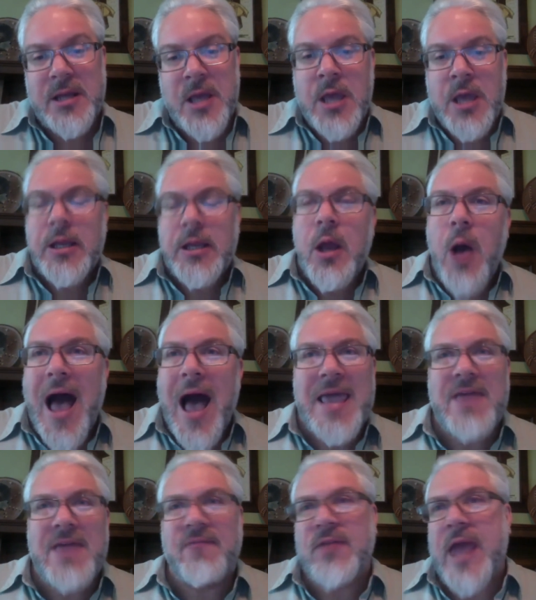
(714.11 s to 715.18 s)
I
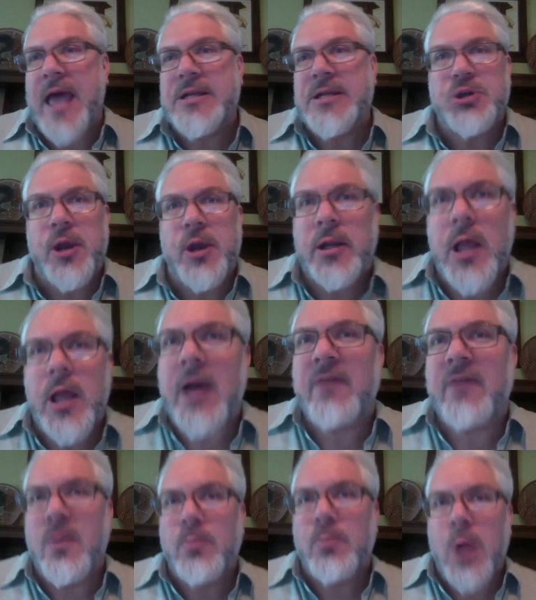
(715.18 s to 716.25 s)
even had to train a lot of
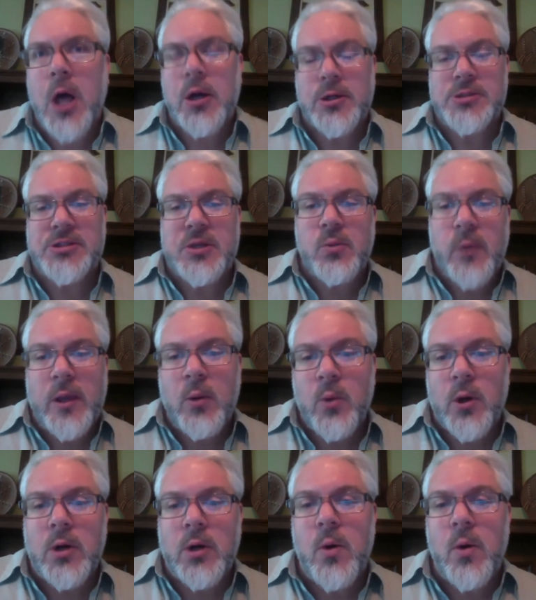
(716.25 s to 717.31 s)
the bloggers that we
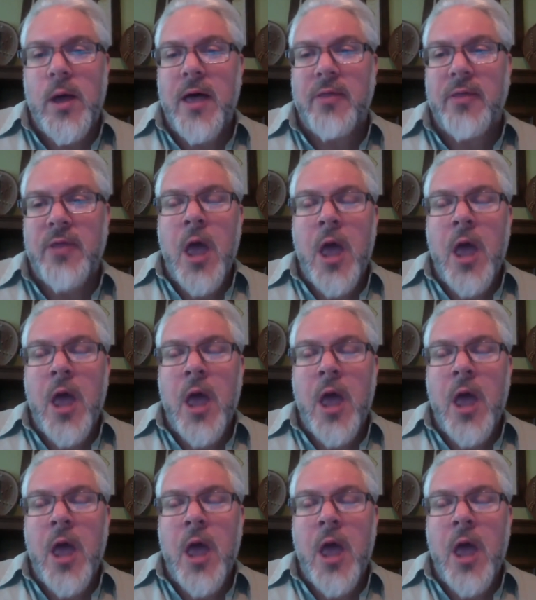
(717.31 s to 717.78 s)
work with